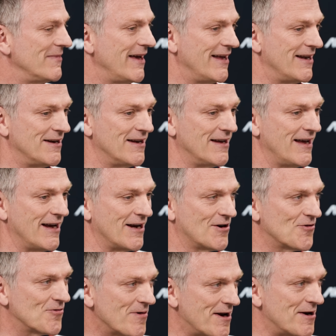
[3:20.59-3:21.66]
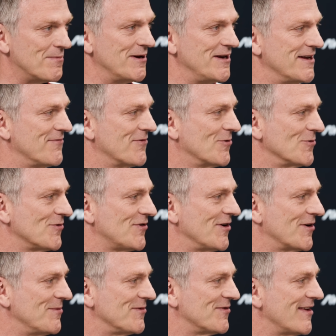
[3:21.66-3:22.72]
in incredibly difficult
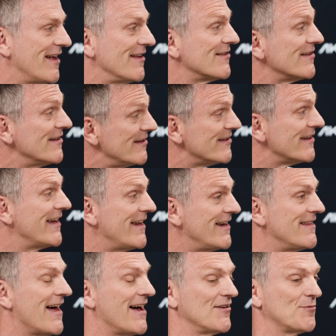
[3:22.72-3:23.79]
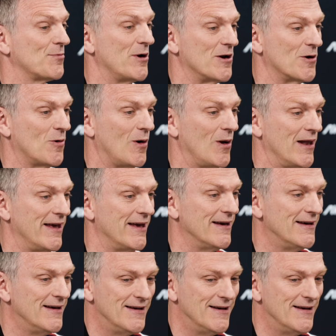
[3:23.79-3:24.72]
circumstances in that sprint quali,